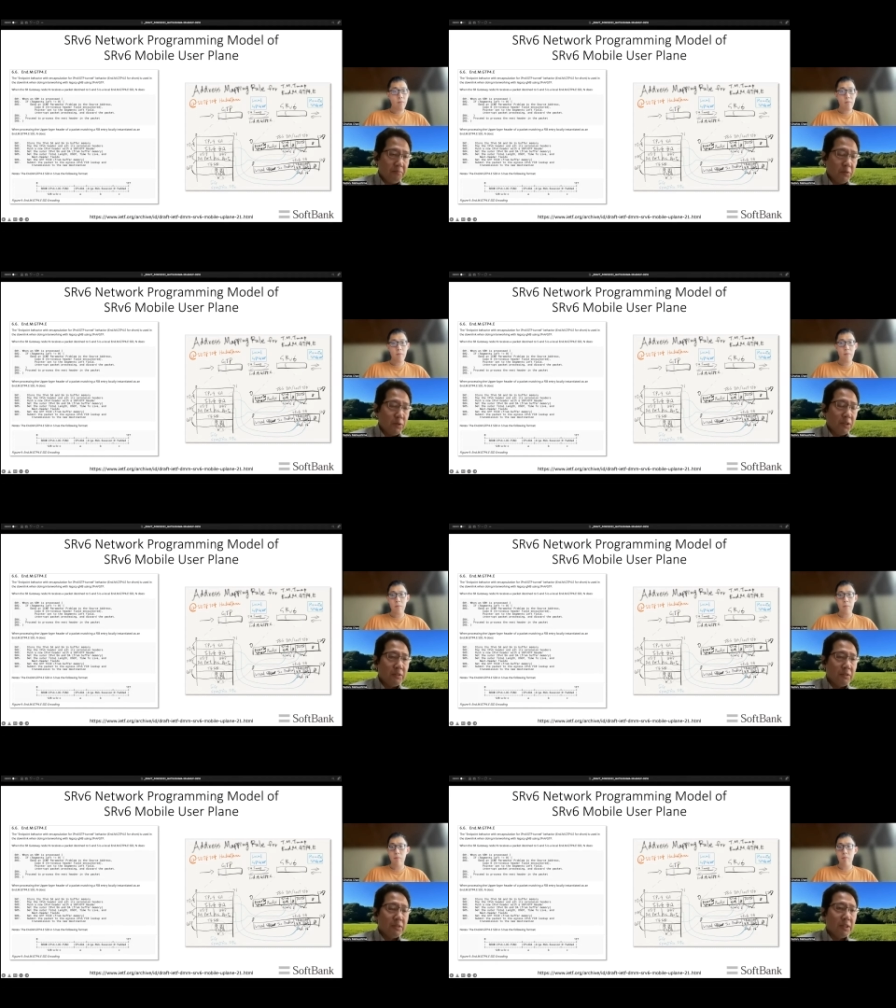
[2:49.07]

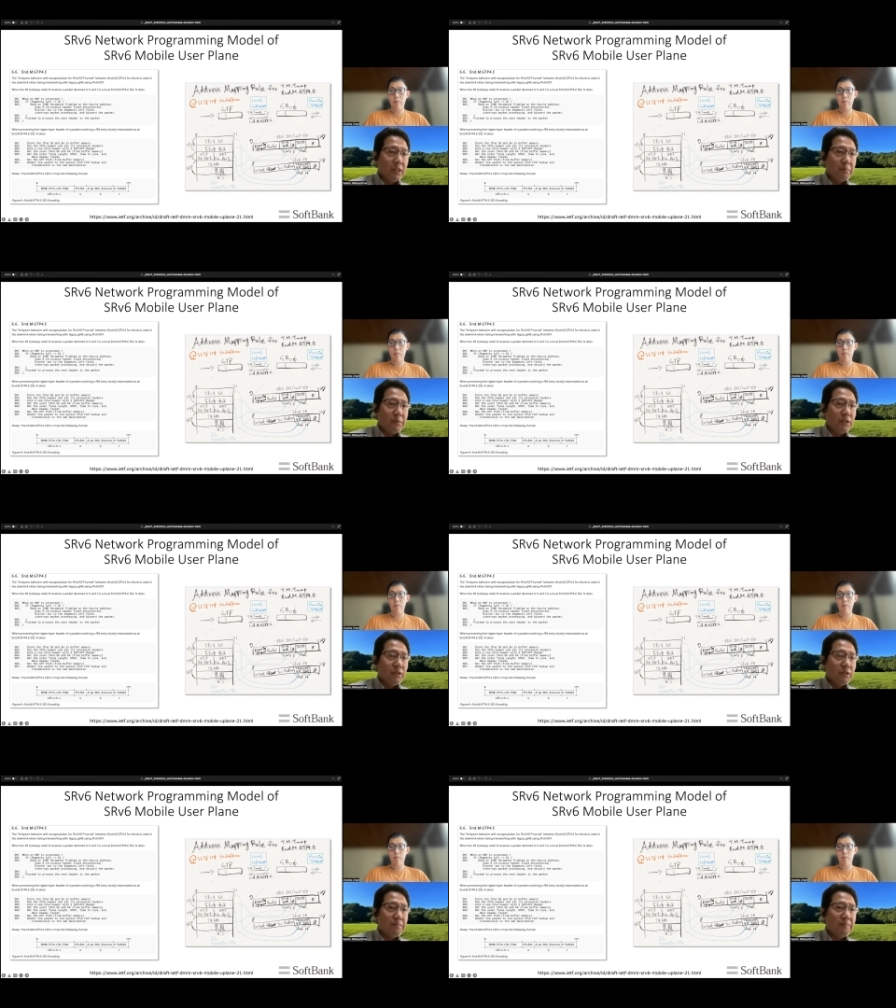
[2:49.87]
without a GTP
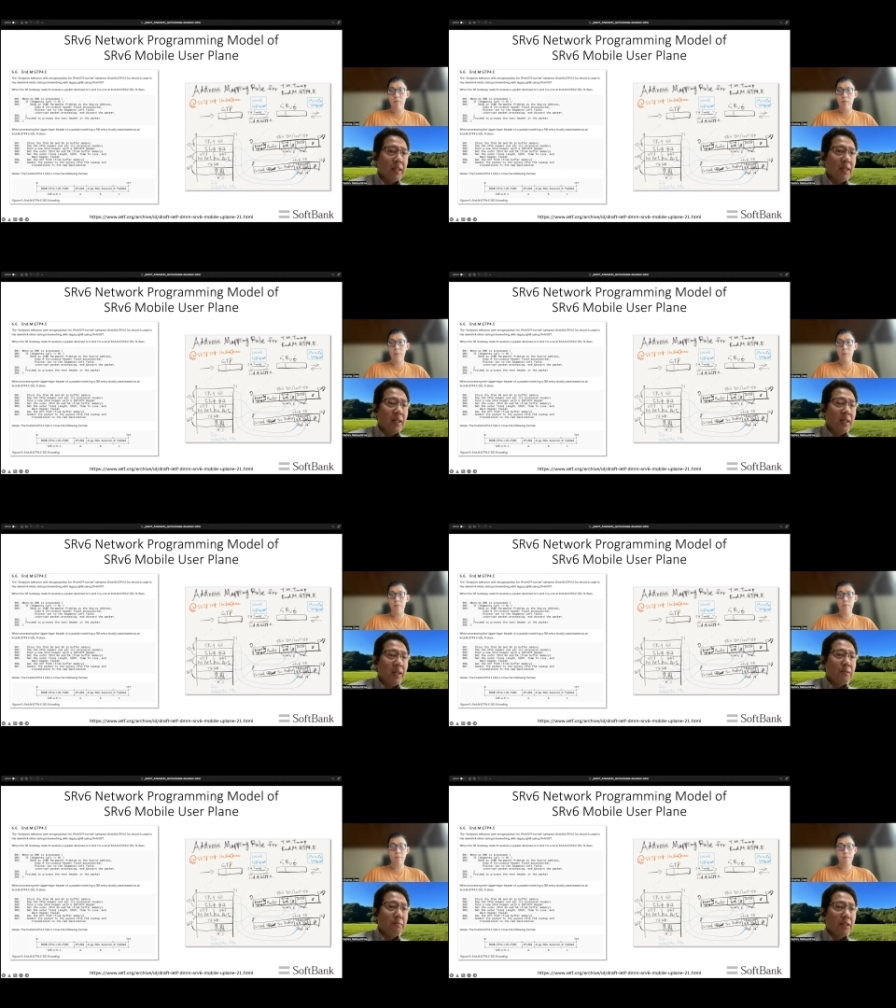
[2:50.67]
header,
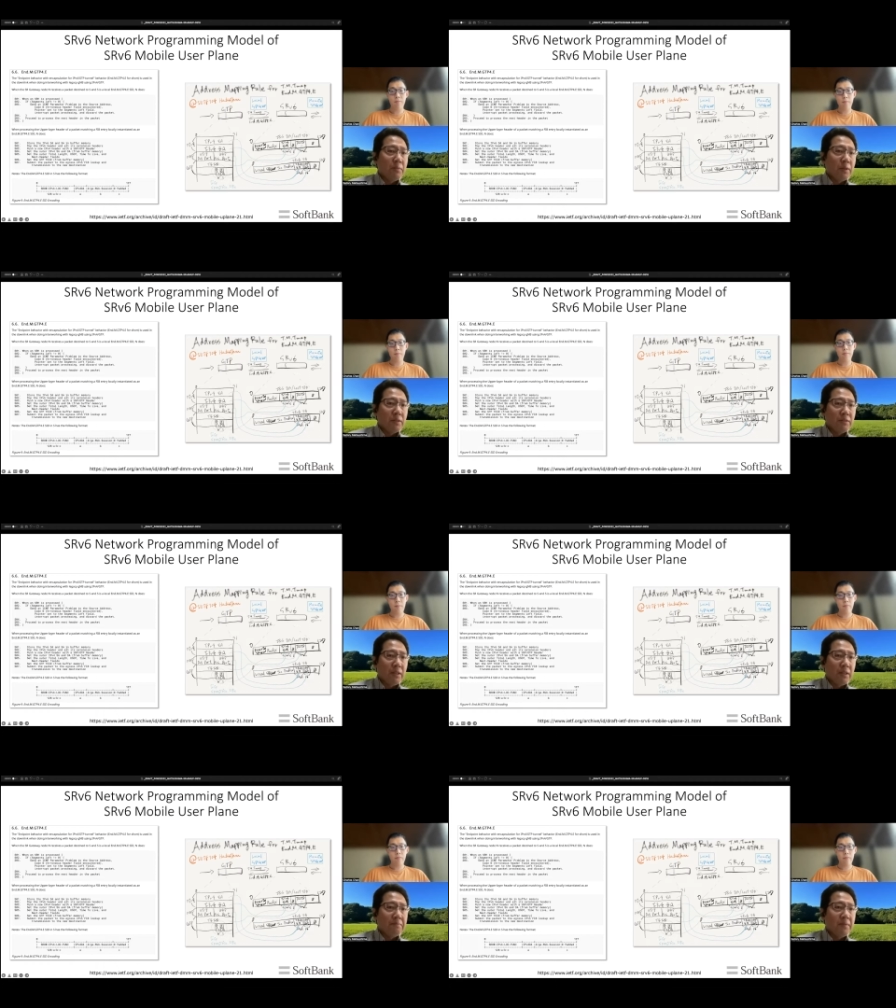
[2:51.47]
and vice
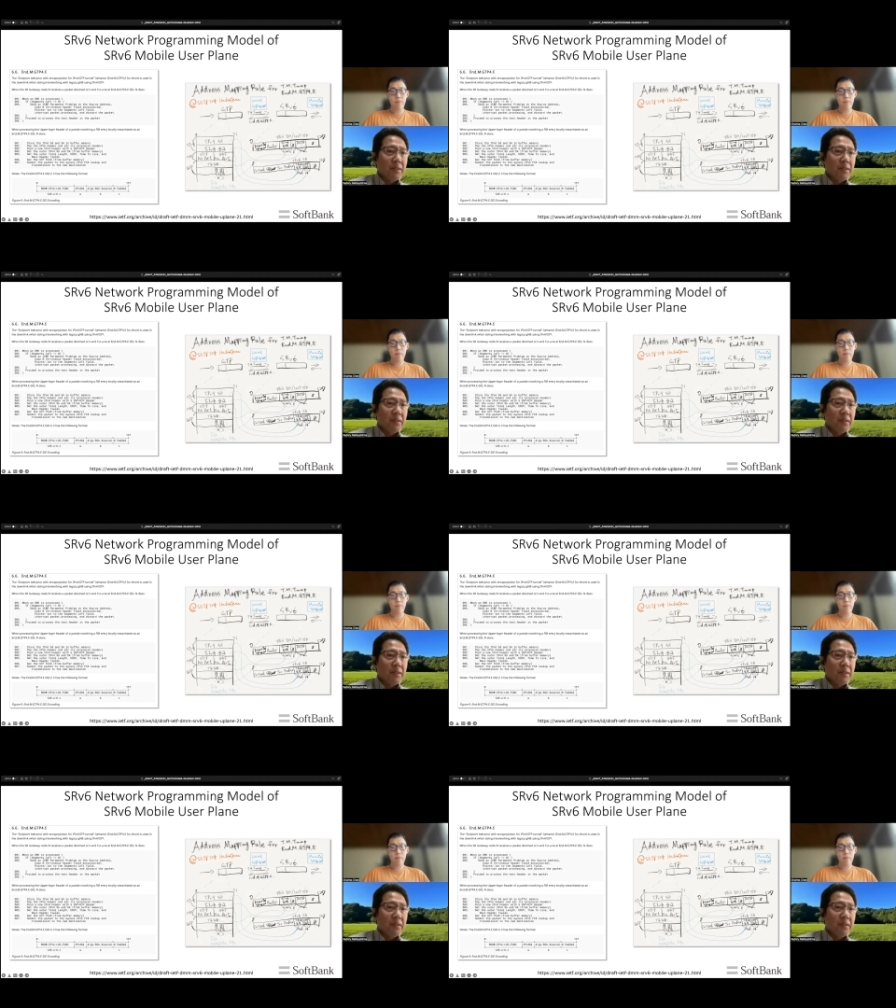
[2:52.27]
versa.